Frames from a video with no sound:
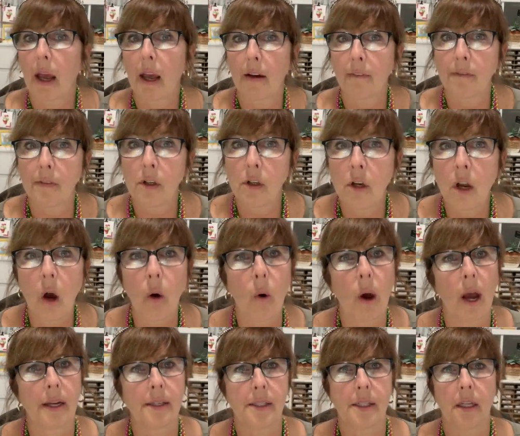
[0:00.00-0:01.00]
but I have no
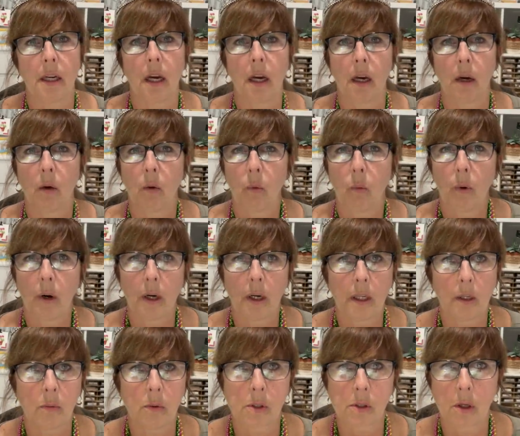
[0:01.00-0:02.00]
idea where
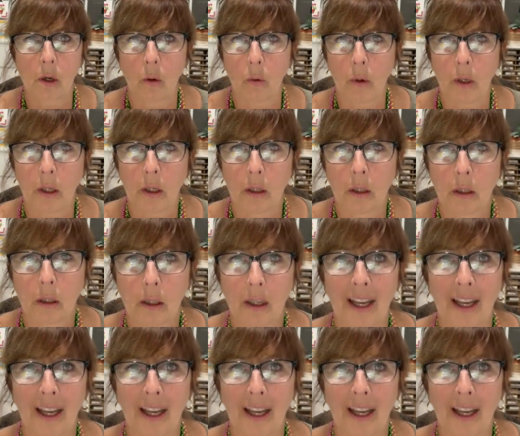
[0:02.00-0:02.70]
he was going.